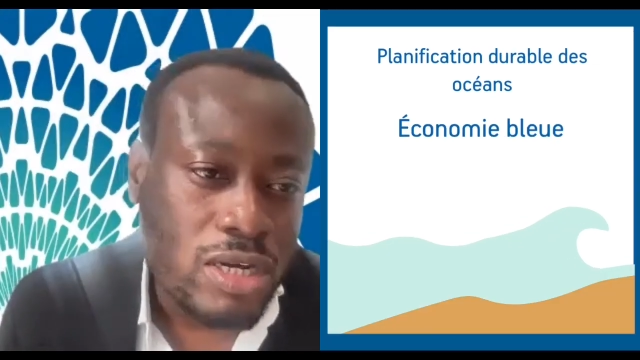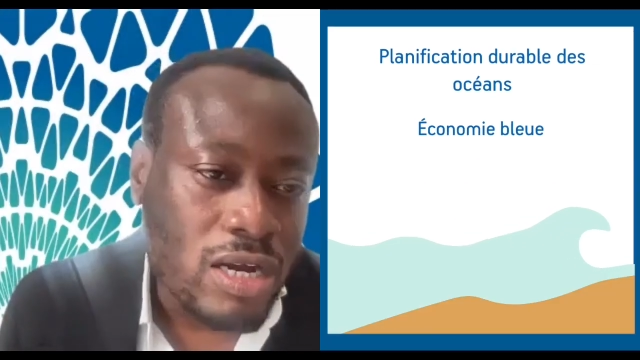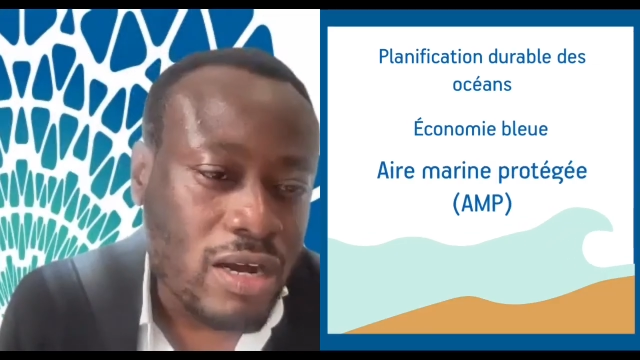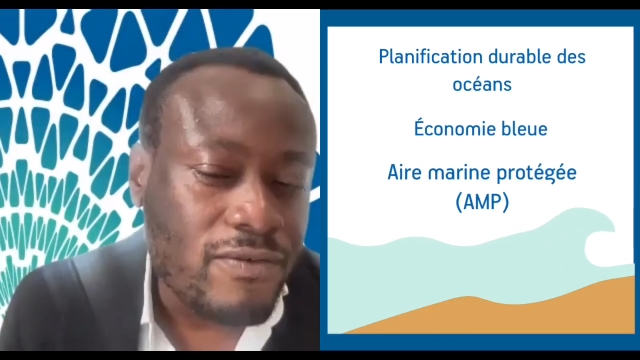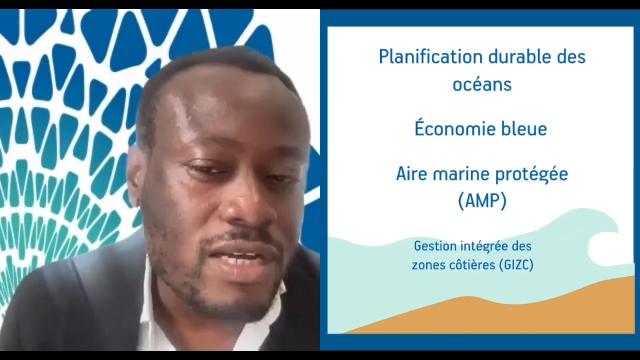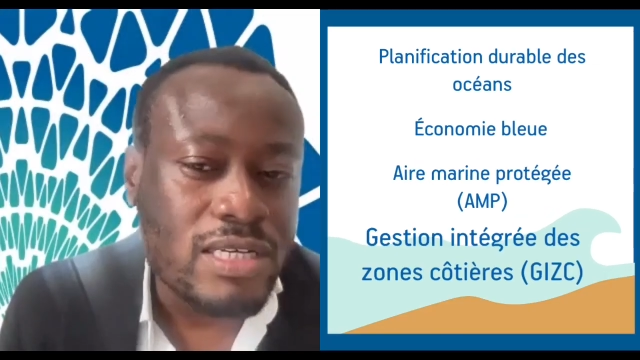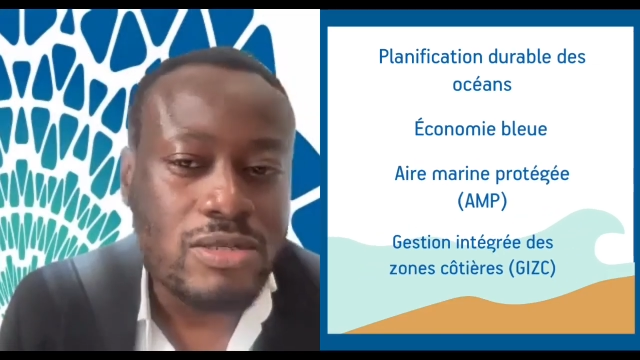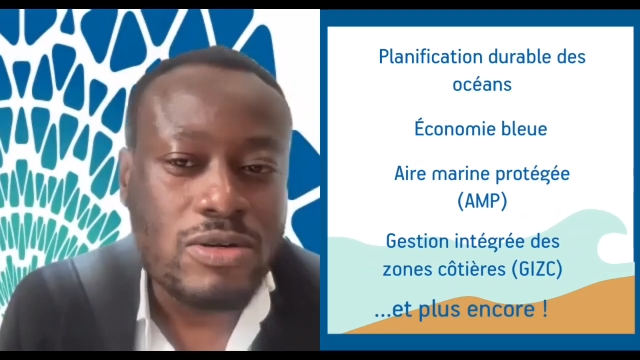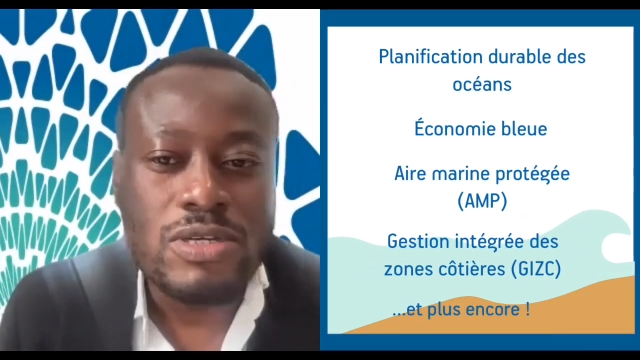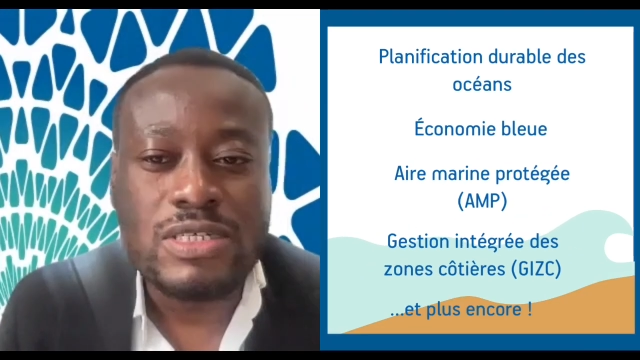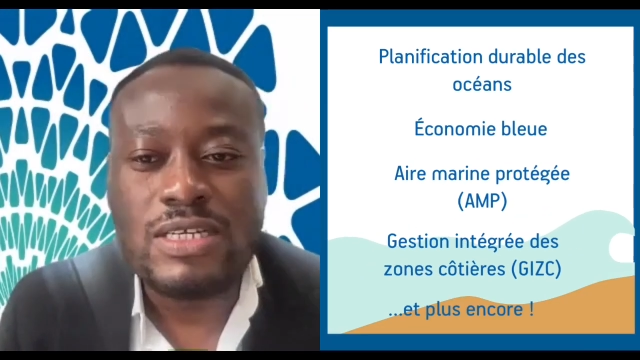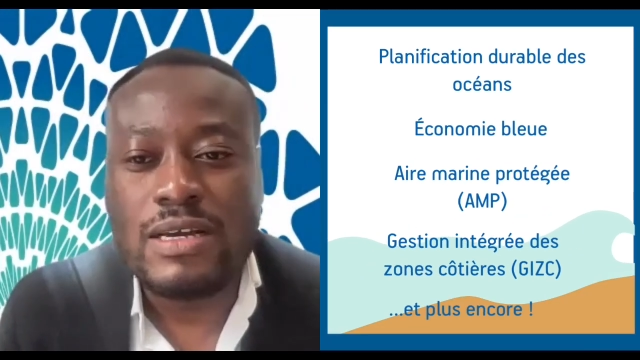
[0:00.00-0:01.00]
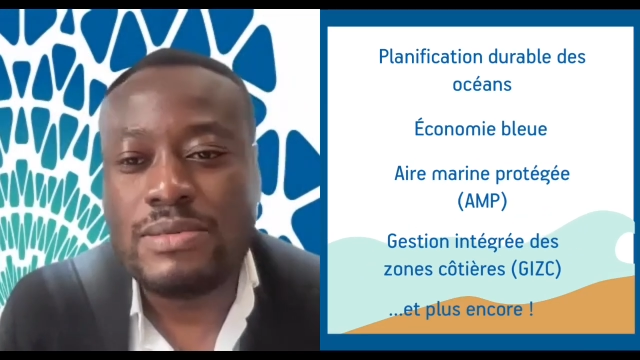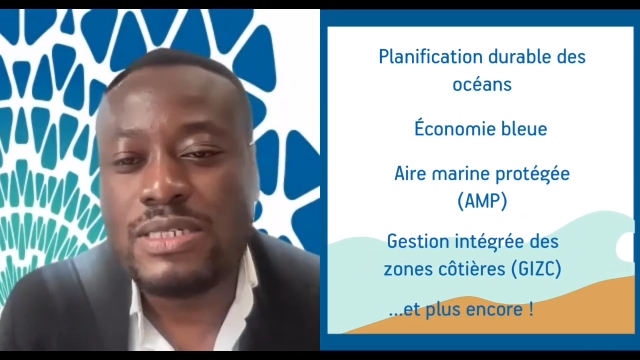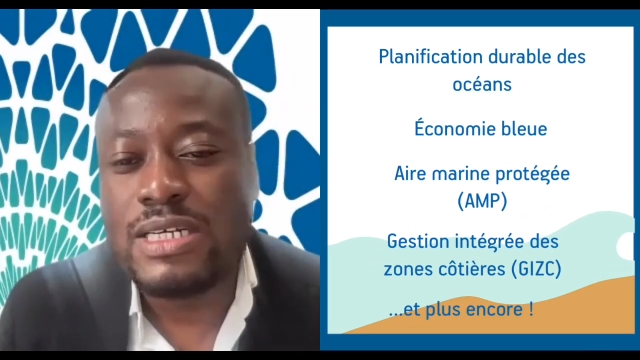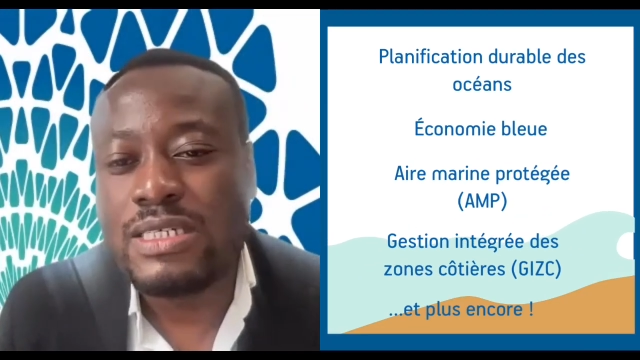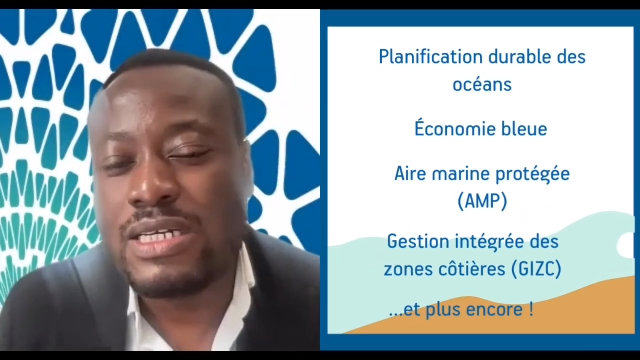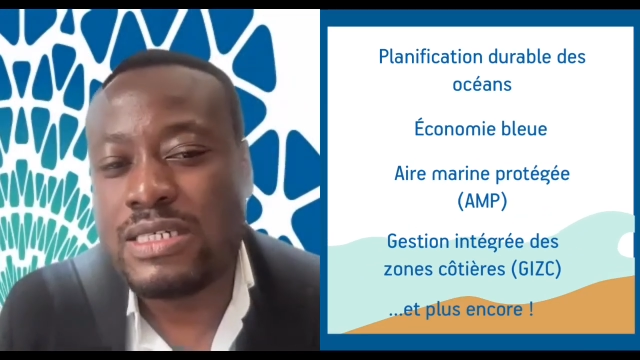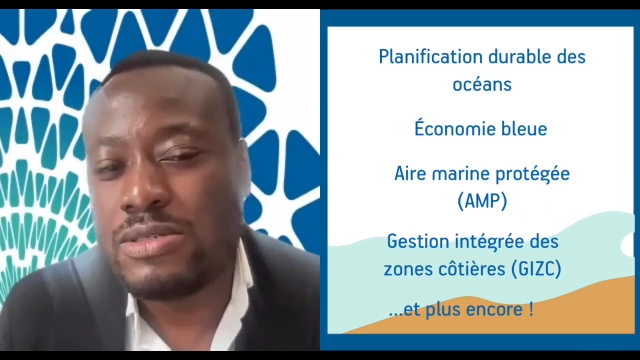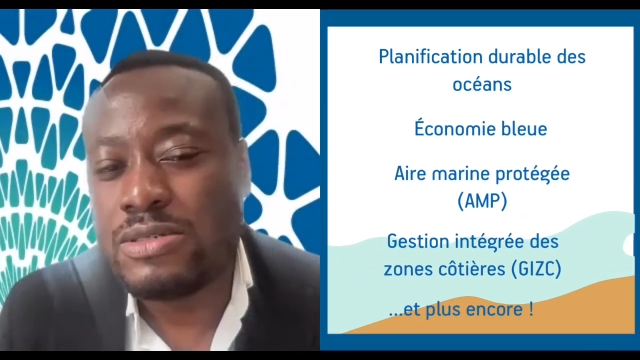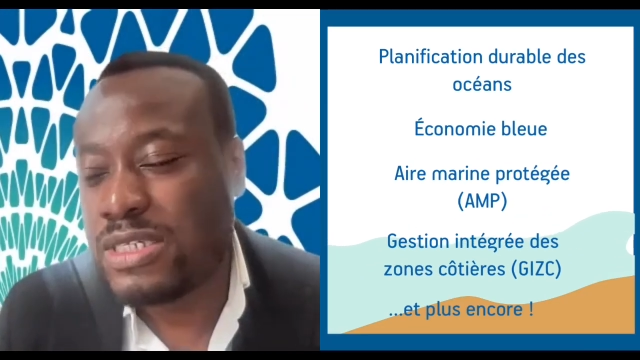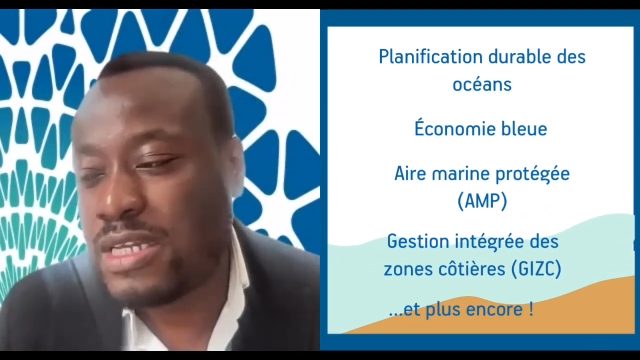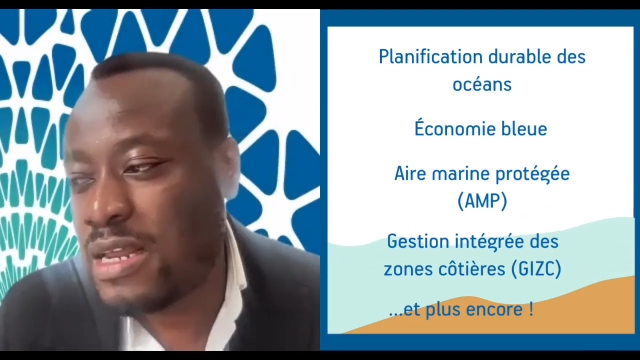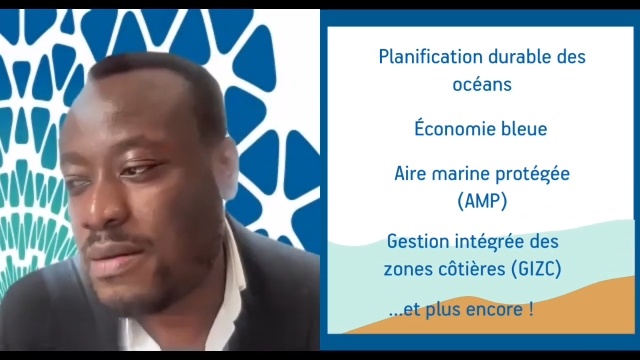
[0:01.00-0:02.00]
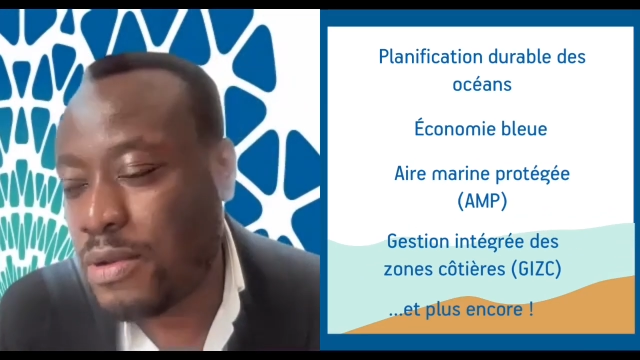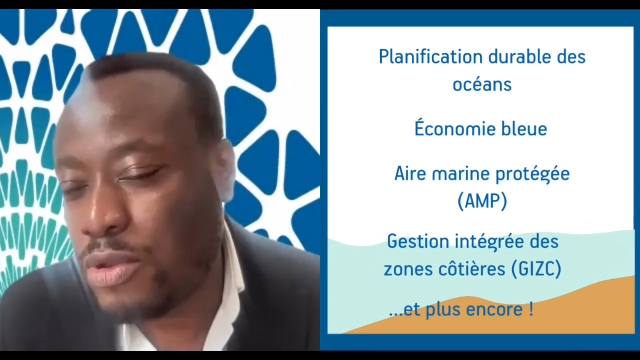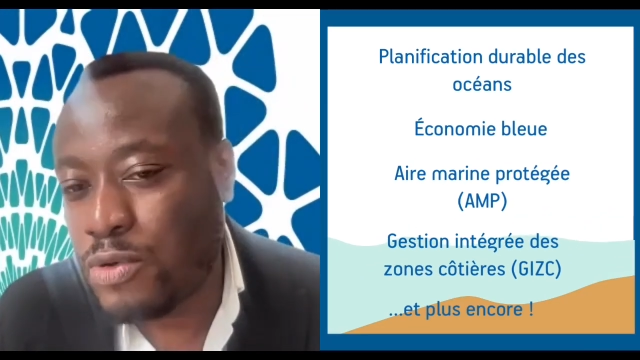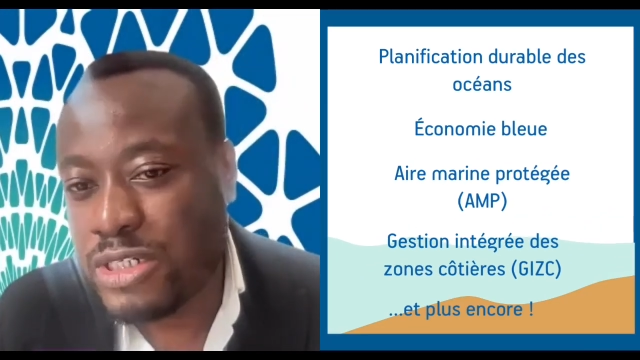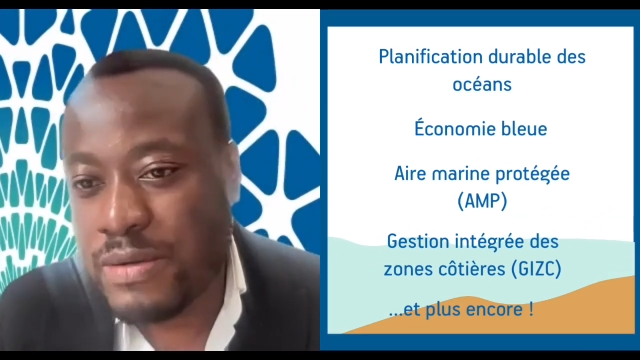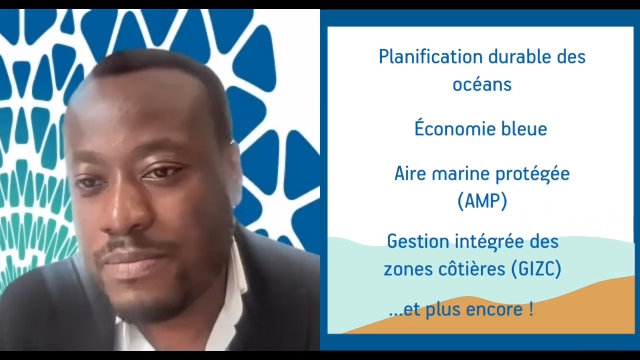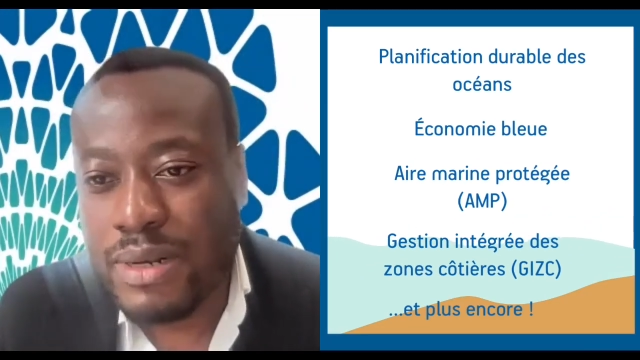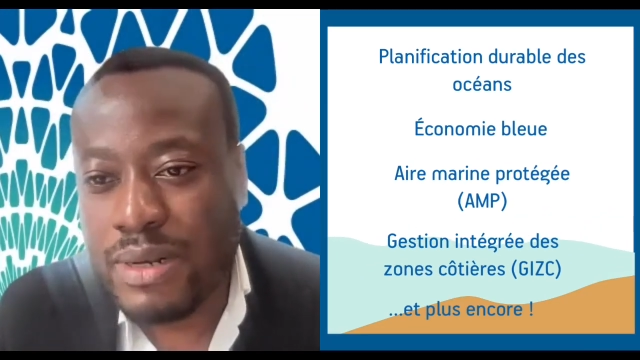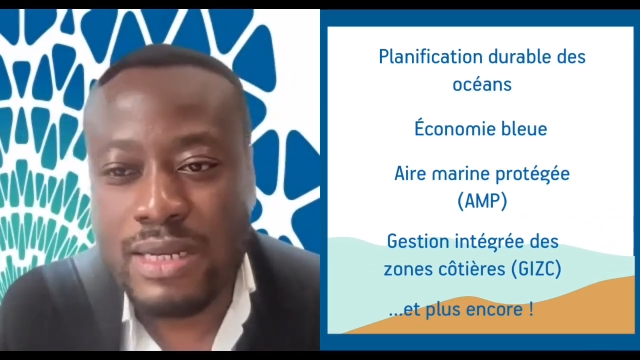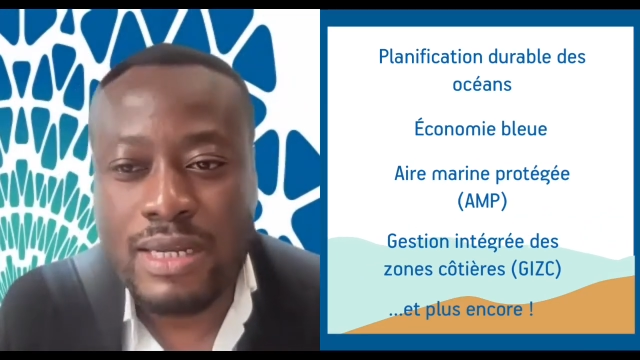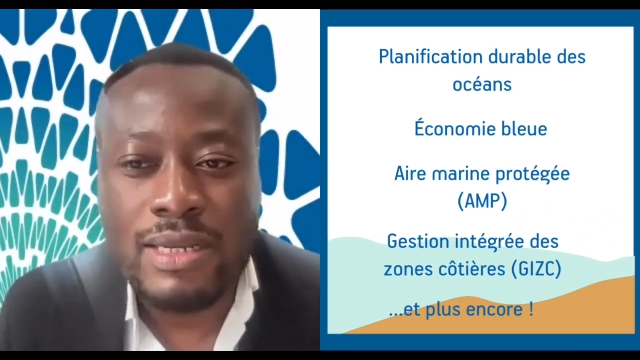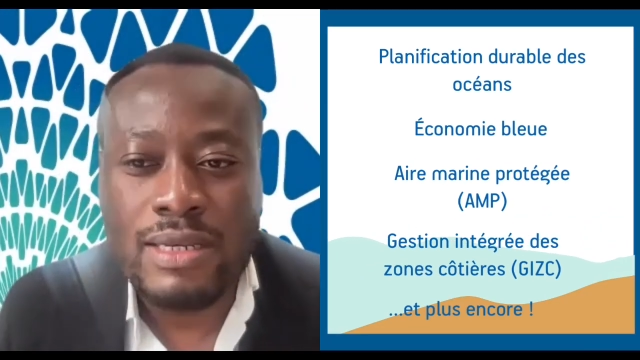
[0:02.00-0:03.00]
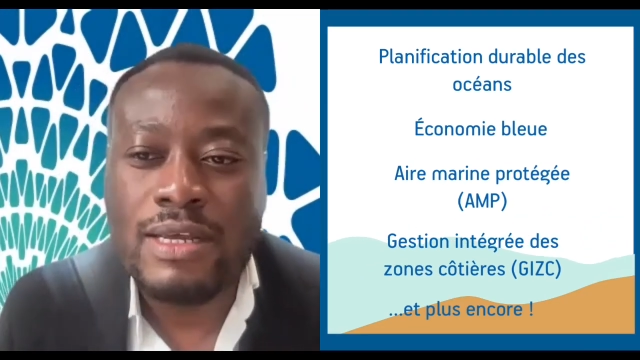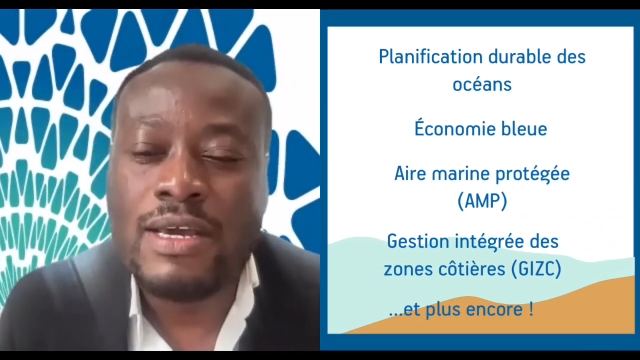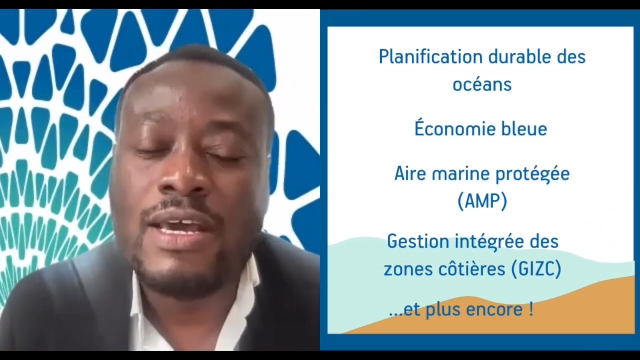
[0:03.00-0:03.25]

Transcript: governance concepts such as sustainable ocean planning,